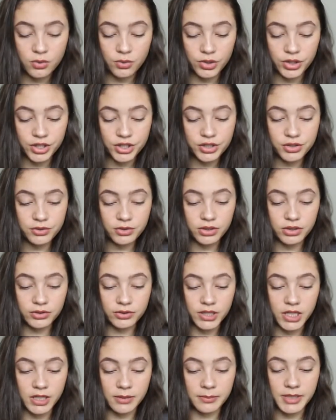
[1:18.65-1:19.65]
We're gonna do
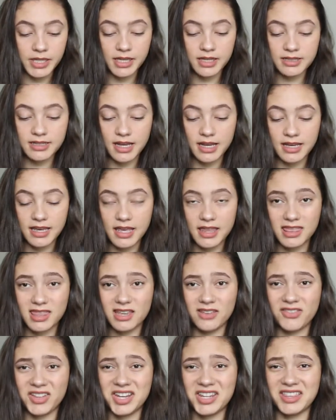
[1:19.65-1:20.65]
Luna because I can't
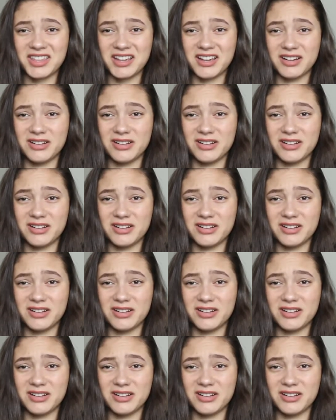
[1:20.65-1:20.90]
think of anything